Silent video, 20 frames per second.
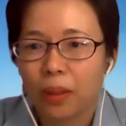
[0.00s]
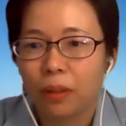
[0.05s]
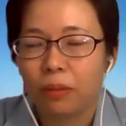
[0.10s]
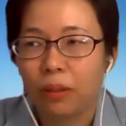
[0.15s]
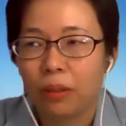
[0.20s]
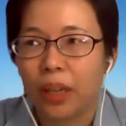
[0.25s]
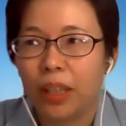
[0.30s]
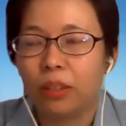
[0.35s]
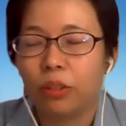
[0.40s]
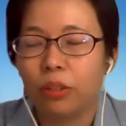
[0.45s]

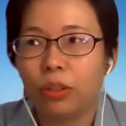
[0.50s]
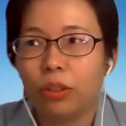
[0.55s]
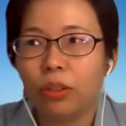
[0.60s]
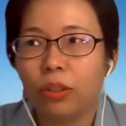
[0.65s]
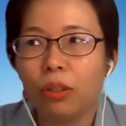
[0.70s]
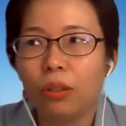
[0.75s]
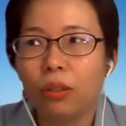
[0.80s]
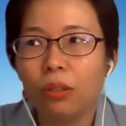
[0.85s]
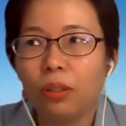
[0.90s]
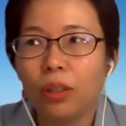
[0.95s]
Right.
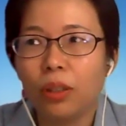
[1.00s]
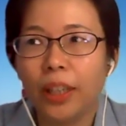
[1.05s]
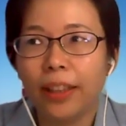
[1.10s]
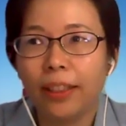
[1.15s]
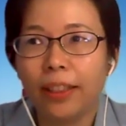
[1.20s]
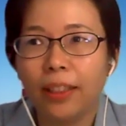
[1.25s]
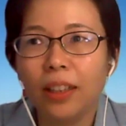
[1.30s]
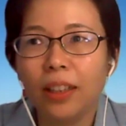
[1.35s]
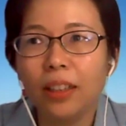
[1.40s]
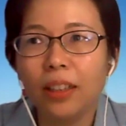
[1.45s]
So I
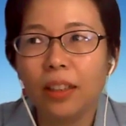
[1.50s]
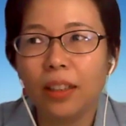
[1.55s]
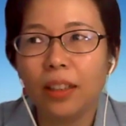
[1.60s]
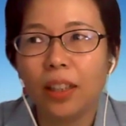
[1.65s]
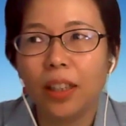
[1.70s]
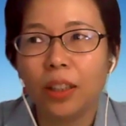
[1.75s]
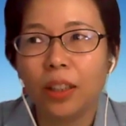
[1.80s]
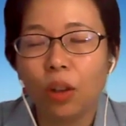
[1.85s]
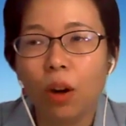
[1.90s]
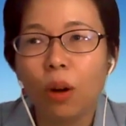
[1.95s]
think
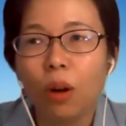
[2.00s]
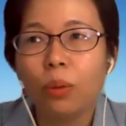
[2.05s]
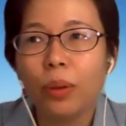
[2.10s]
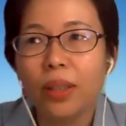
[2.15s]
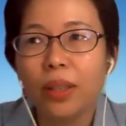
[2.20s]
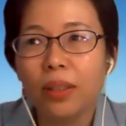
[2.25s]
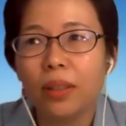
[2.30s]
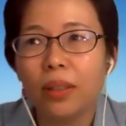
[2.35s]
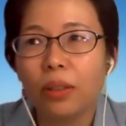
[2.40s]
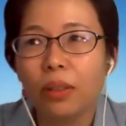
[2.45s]
it
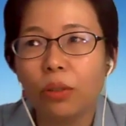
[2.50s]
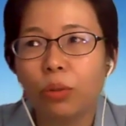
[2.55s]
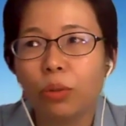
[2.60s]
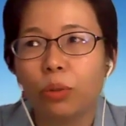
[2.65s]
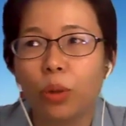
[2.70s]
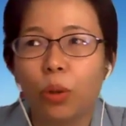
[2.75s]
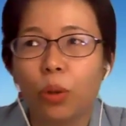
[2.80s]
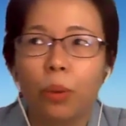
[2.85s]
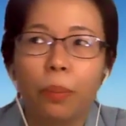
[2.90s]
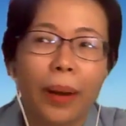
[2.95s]
always needs to
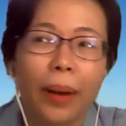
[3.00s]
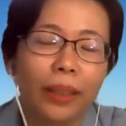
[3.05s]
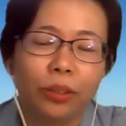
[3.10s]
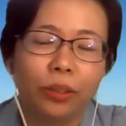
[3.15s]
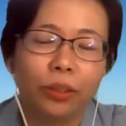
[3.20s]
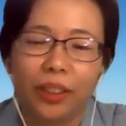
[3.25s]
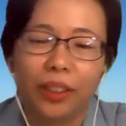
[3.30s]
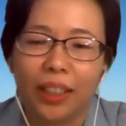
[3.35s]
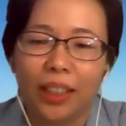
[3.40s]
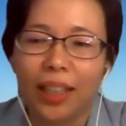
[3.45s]
go back
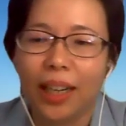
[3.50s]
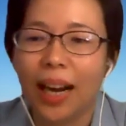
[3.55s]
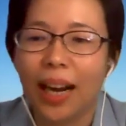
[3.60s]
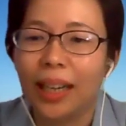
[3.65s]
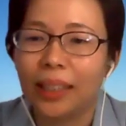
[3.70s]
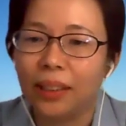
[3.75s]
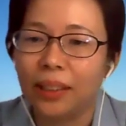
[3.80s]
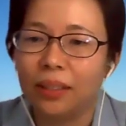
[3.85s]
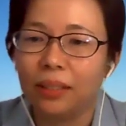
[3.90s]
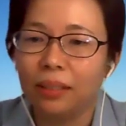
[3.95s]
to the
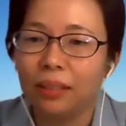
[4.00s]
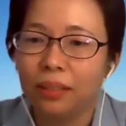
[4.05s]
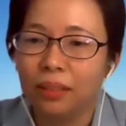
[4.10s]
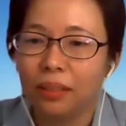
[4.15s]
client